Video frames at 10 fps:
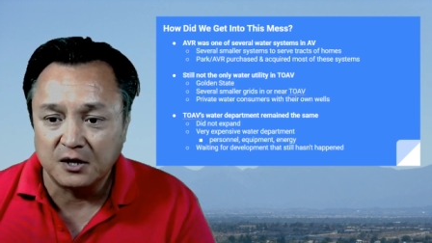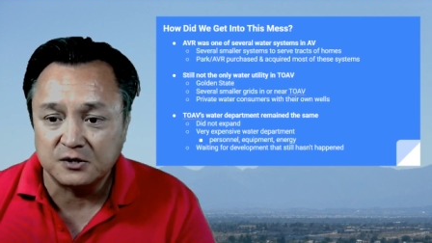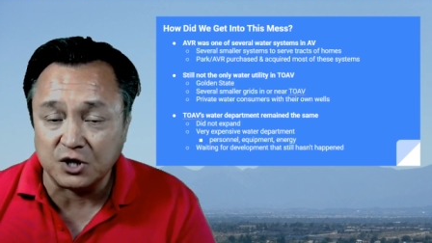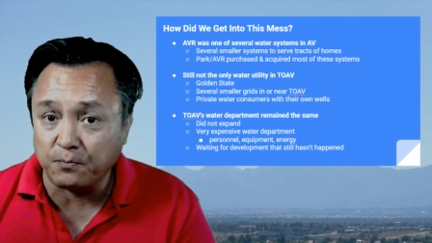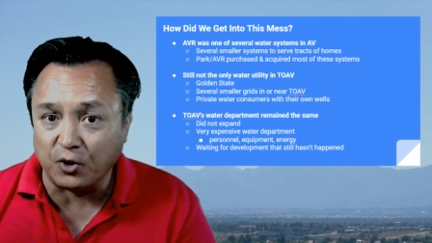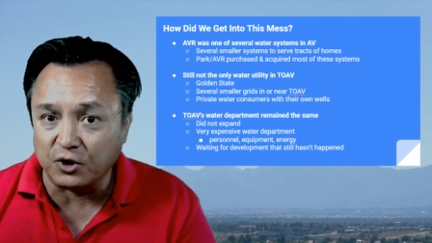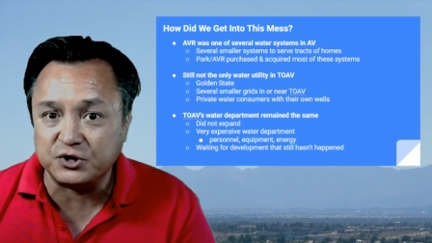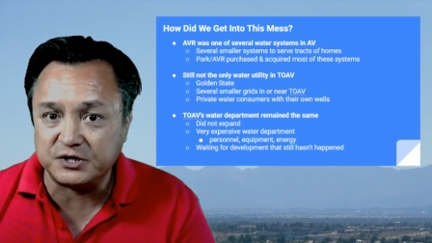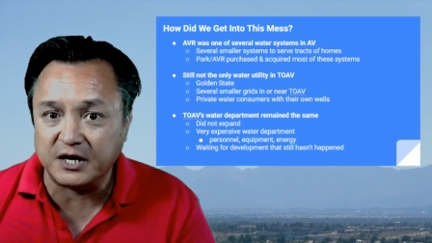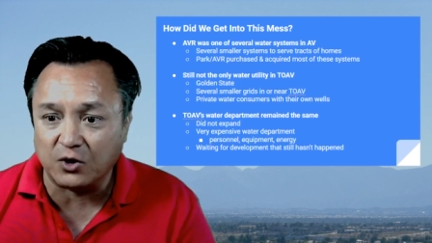start
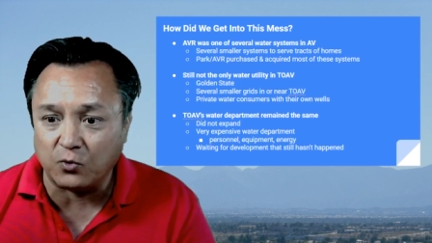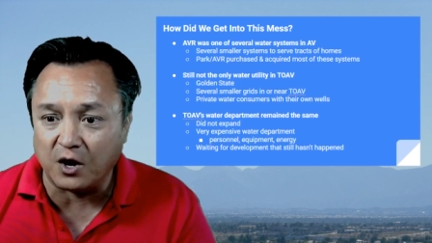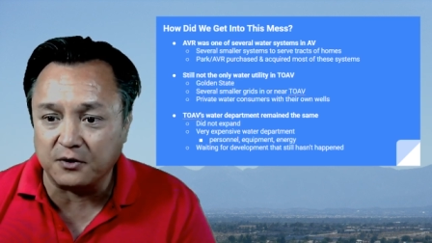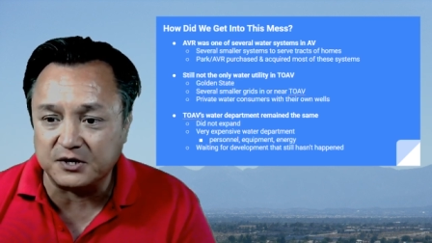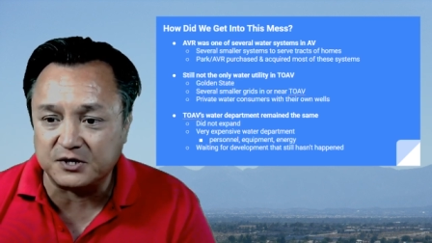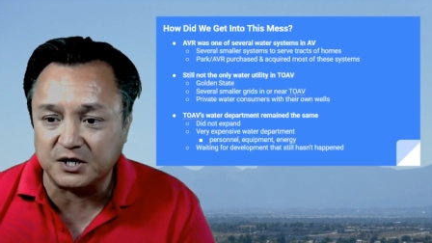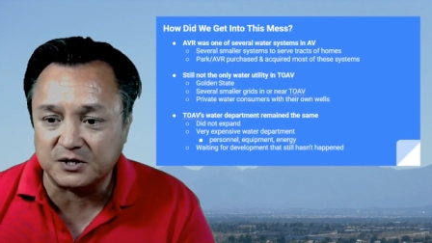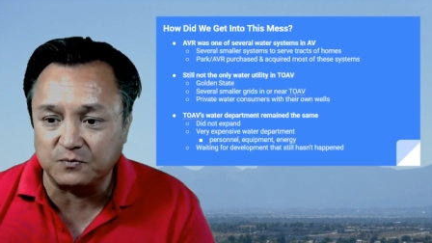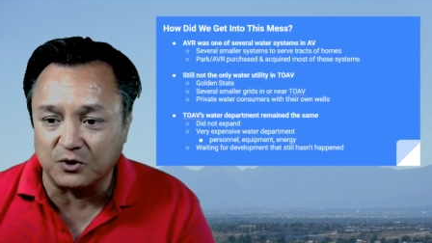purchasing, acquire these systems,